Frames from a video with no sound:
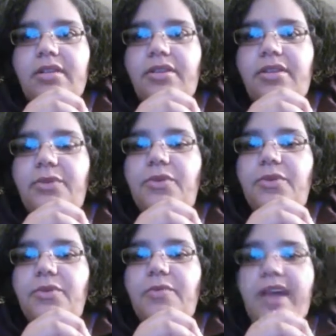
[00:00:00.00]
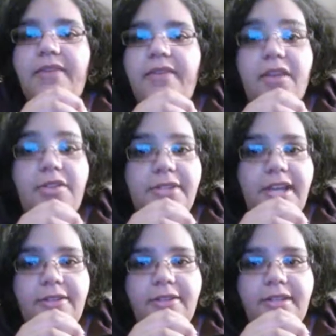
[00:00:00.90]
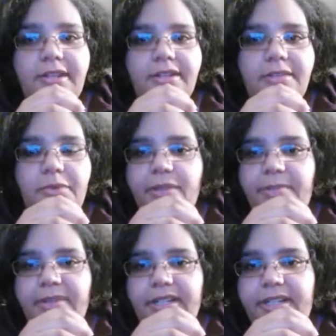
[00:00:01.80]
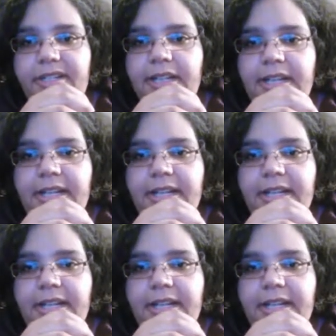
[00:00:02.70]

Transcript: YouTube. I have another channel that's mostly political.